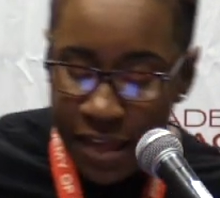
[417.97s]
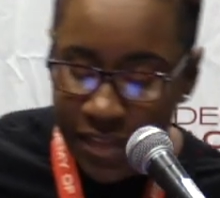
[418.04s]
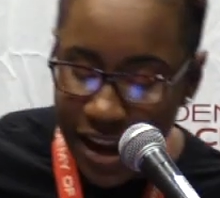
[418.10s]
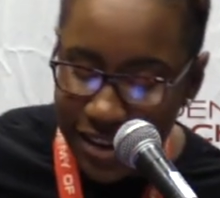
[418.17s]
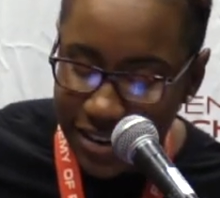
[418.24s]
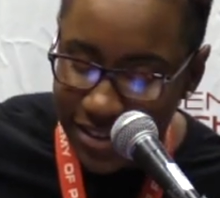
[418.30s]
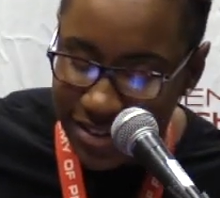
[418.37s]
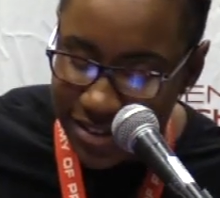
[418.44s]

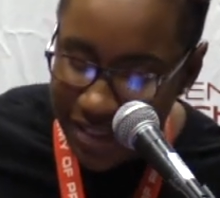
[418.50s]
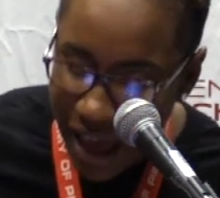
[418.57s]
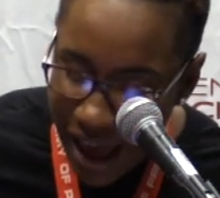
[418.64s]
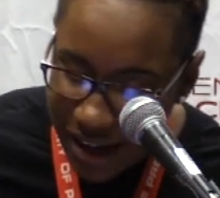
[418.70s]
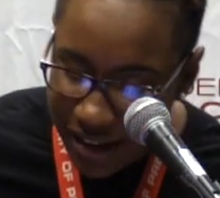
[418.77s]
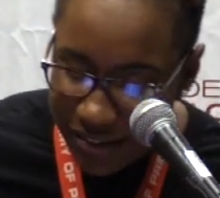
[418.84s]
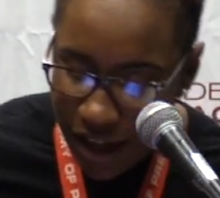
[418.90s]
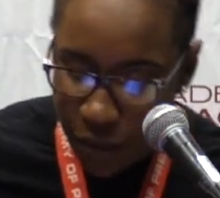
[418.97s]
they
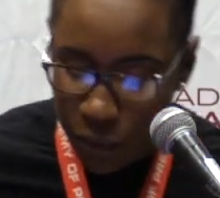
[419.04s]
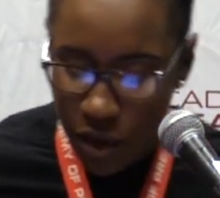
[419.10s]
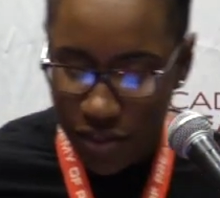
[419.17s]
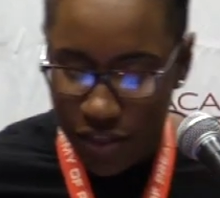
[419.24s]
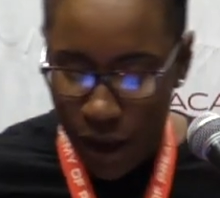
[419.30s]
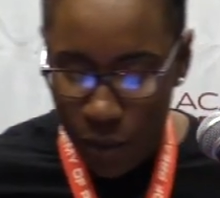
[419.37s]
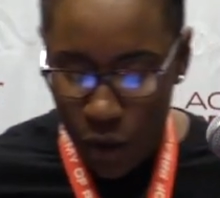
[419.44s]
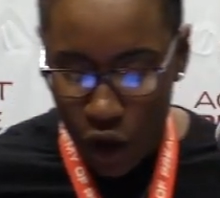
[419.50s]
decided that
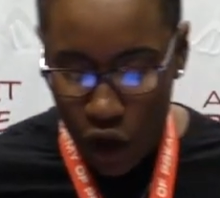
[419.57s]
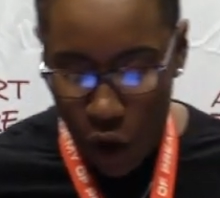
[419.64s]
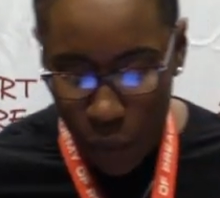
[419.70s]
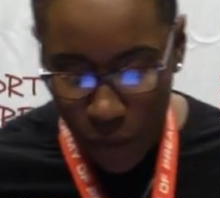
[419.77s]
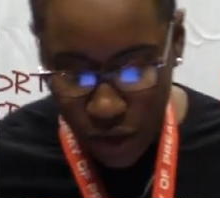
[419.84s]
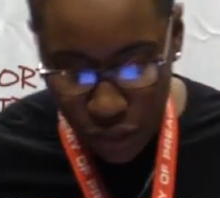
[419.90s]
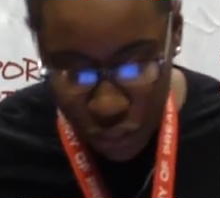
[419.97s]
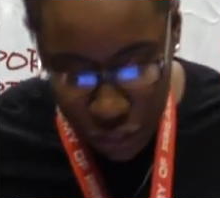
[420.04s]
what they were
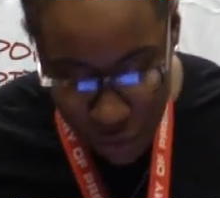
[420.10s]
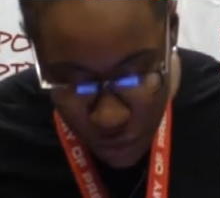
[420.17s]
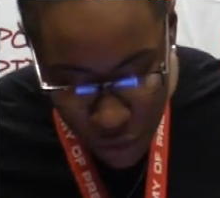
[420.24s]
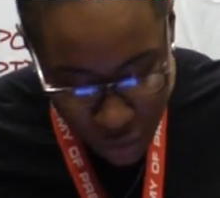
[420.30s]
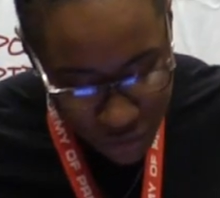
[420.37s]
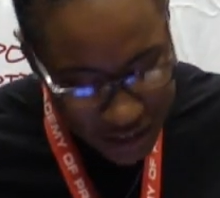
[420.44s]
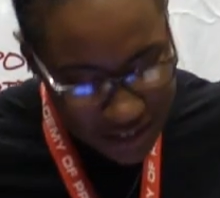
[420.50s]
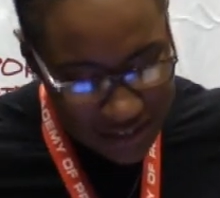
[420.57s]
going
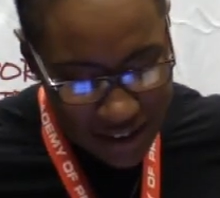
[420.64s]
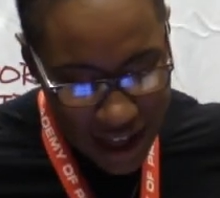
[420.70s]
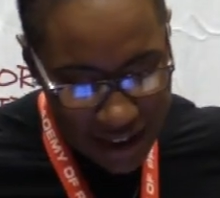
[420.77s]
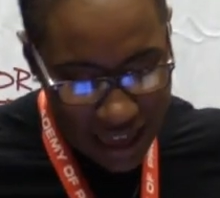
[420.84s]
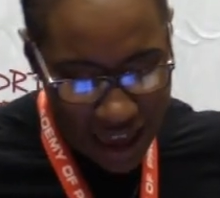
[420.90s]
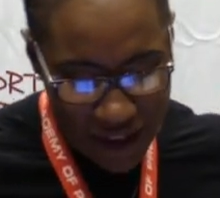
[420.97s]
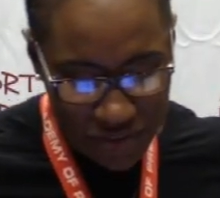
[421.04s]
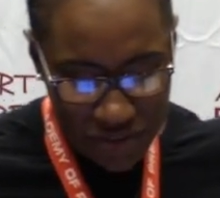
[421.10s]
through did
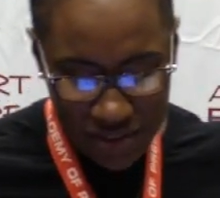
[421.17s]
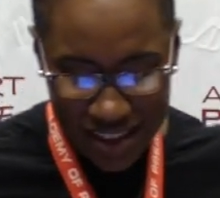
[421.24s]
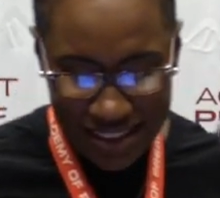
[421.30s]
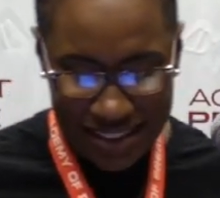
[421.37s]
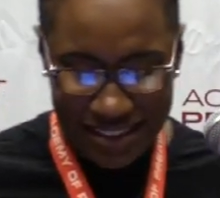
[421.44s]
not have to